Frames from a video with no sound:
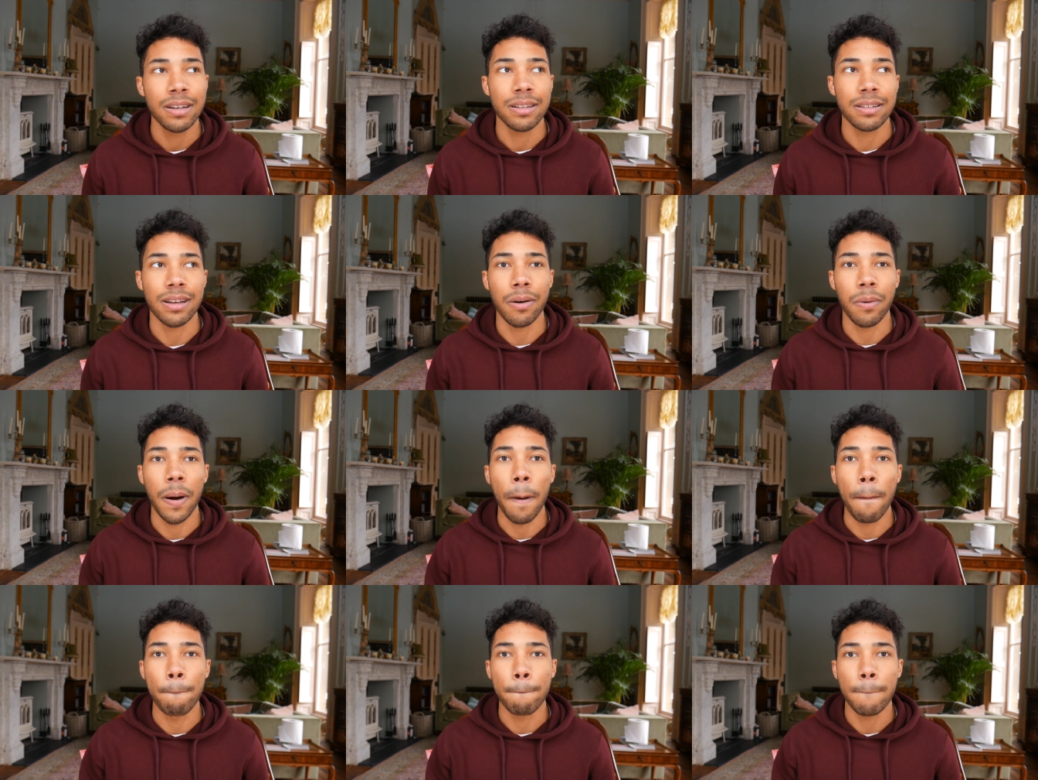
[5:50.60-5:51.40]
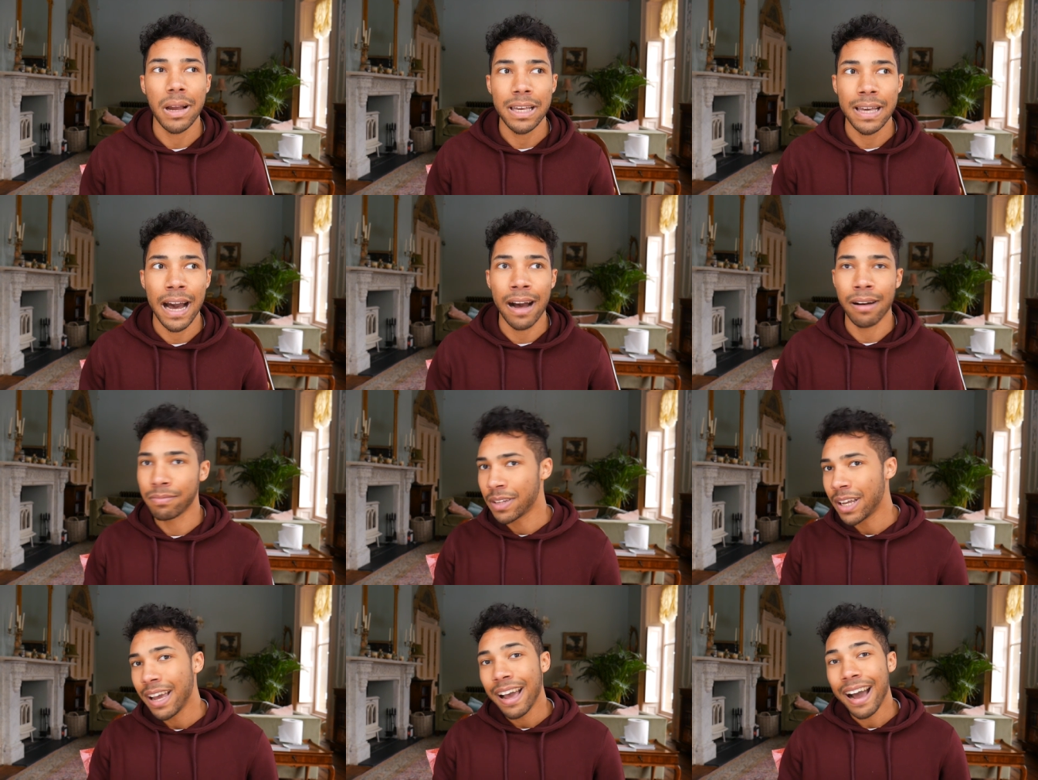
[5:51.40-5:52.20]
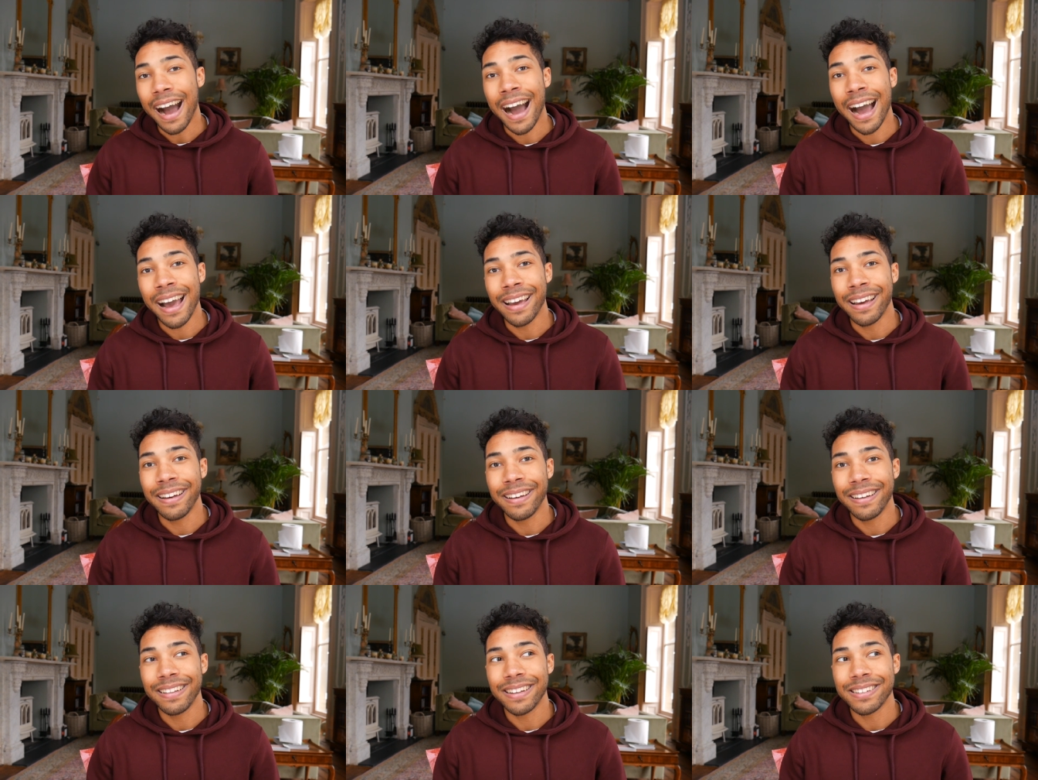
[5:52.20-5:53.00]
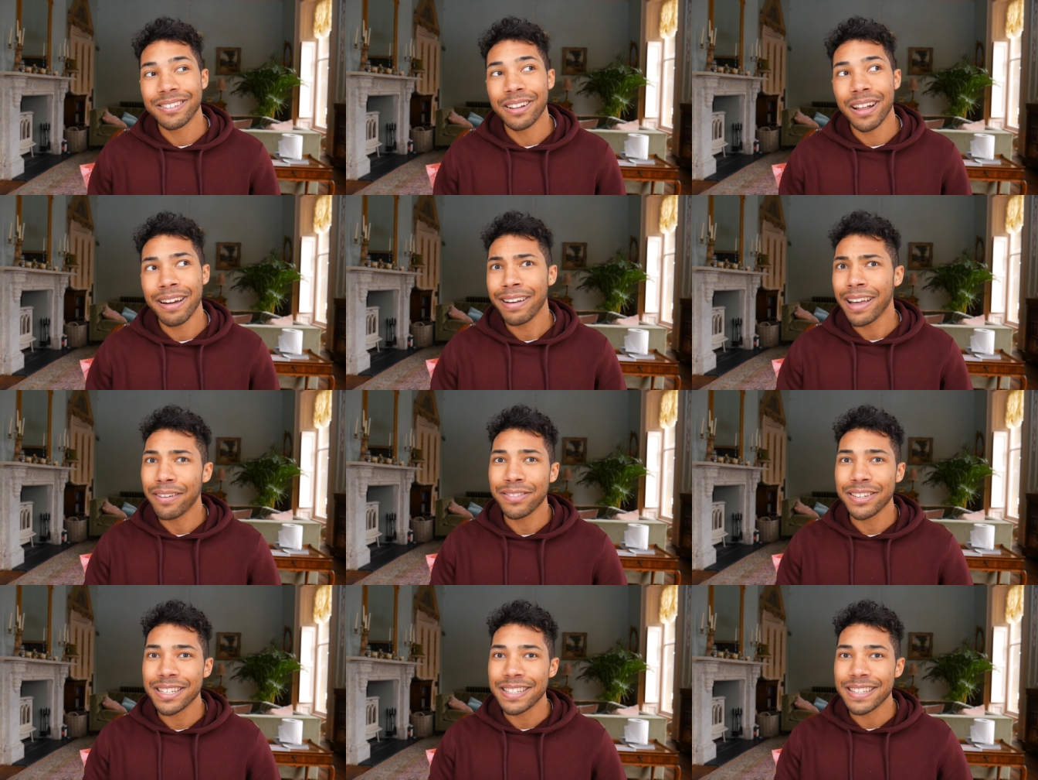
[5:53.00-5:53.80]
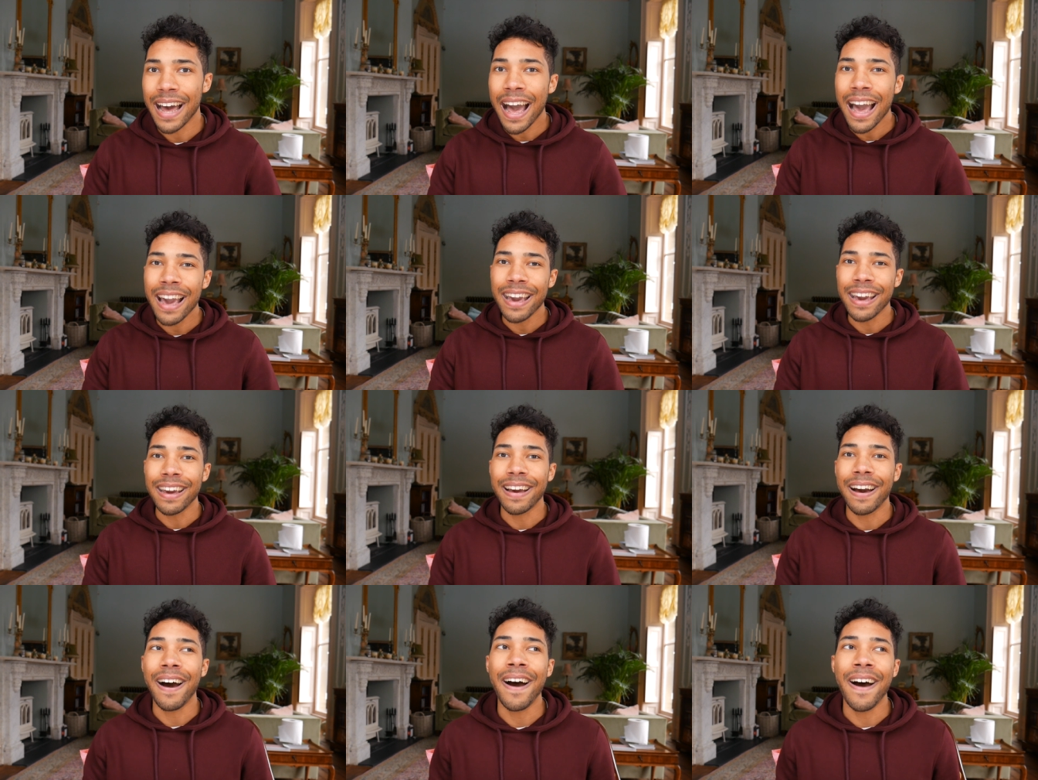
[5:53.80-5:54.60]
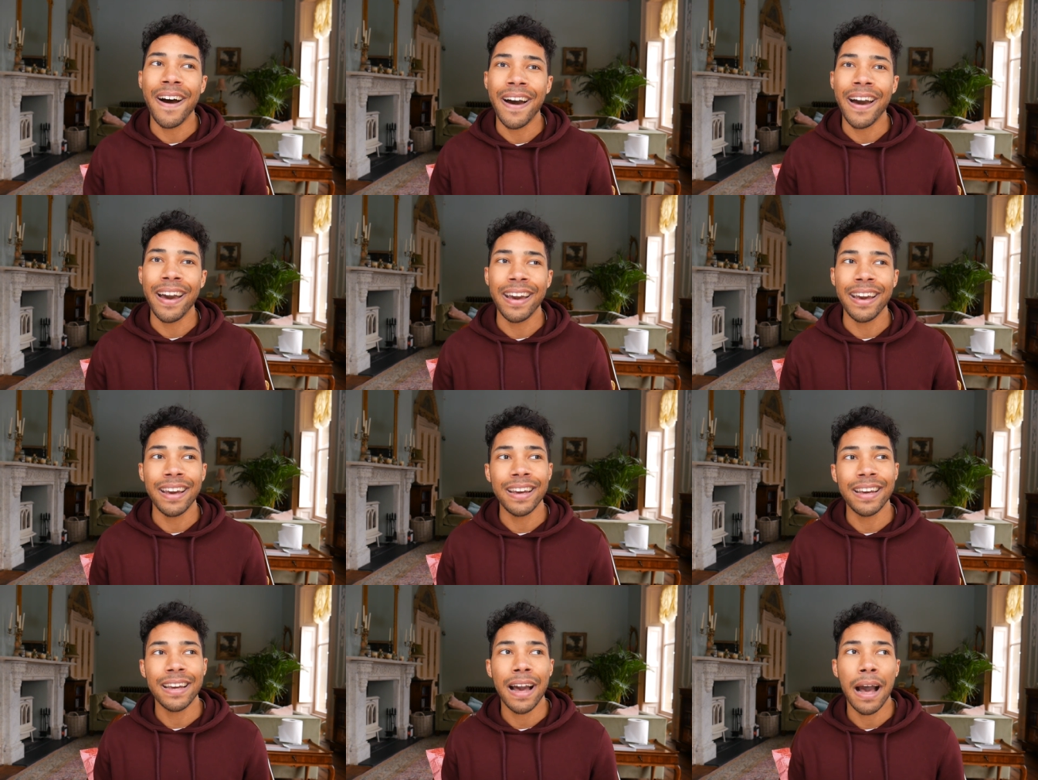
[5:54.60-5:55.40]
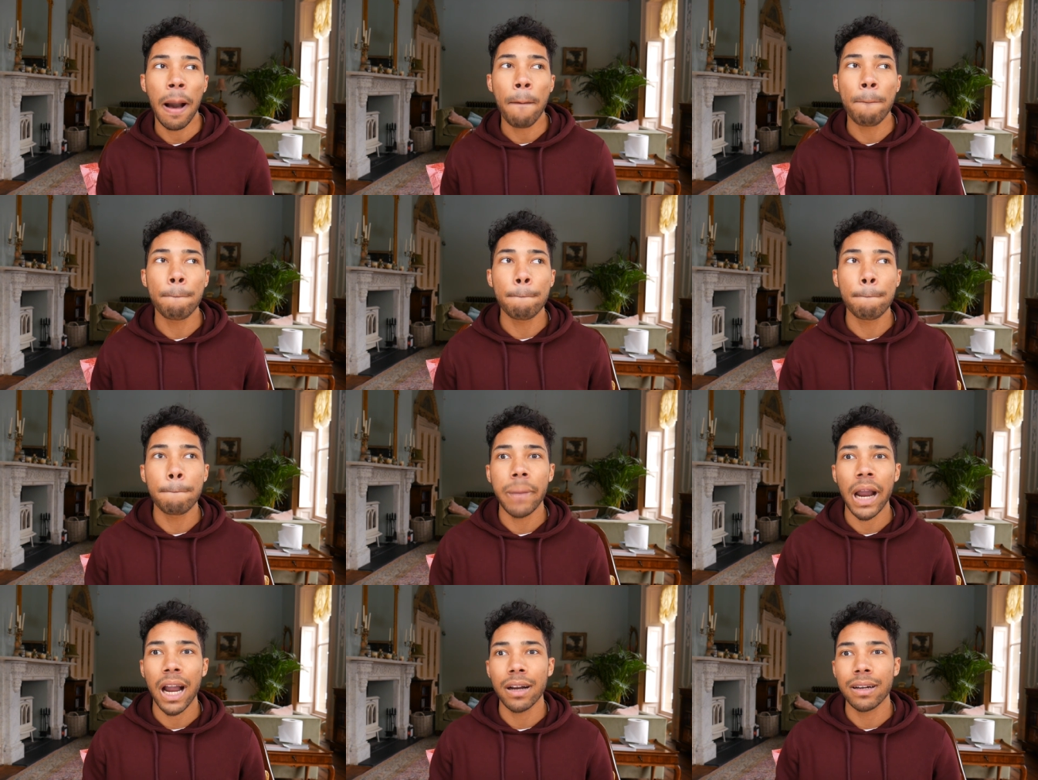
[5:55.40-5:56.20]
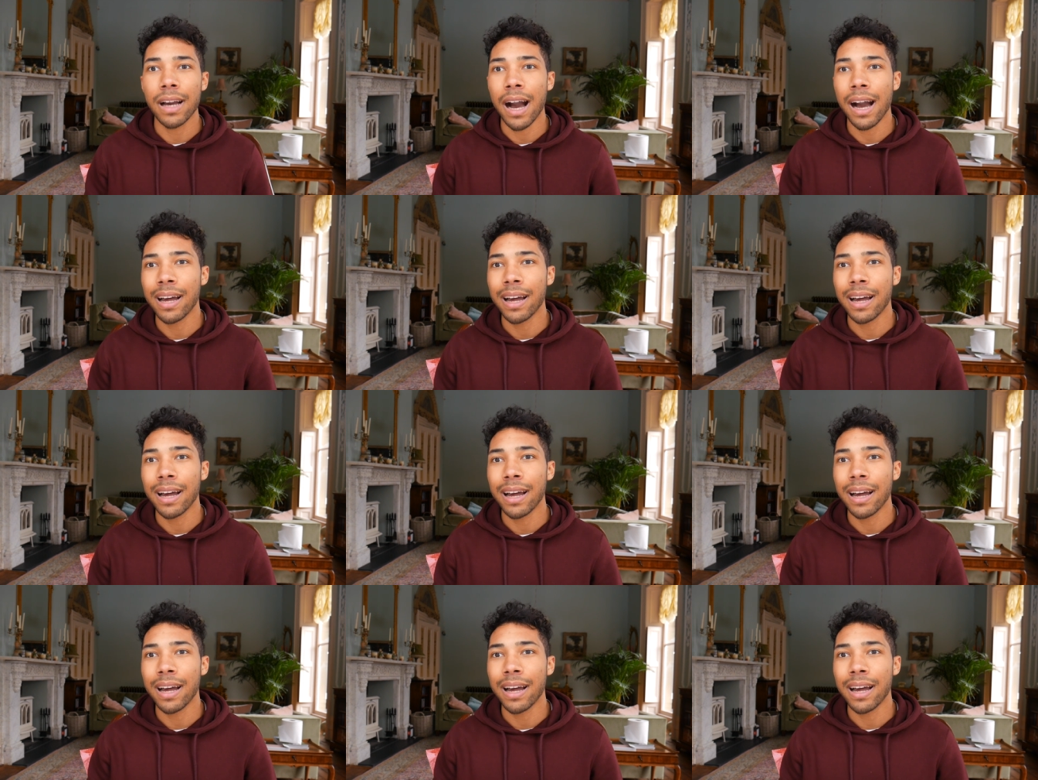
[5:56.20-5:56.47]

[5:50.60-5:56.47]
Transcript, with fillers: So um, yeah, I that's all I have to say. I um, I